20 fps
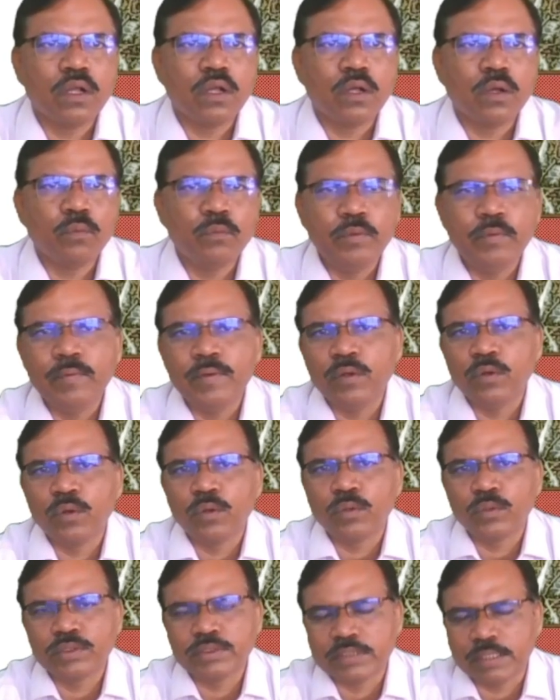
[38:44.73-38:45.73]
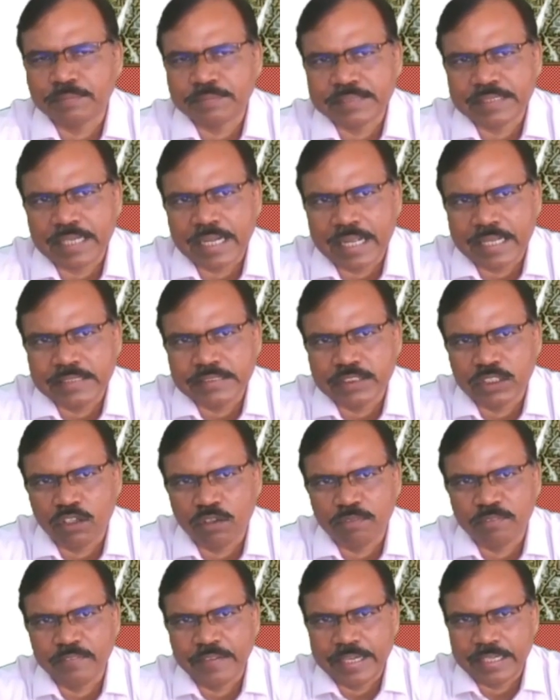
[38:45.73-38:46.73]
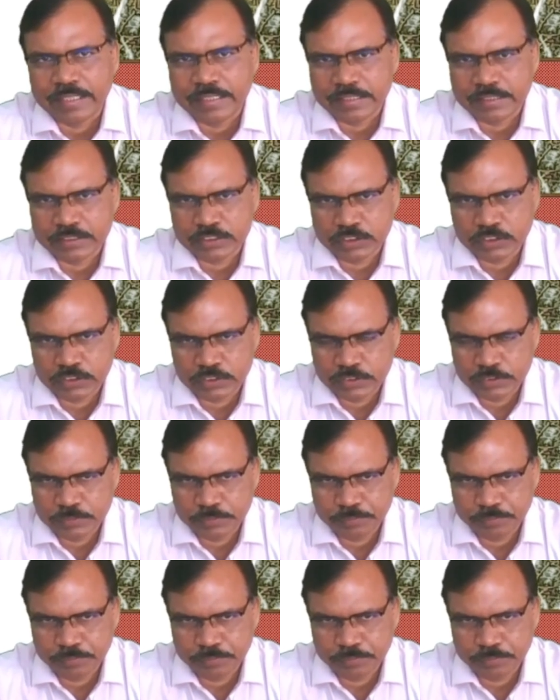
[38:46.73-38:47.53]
we will go to subtraction of vectors.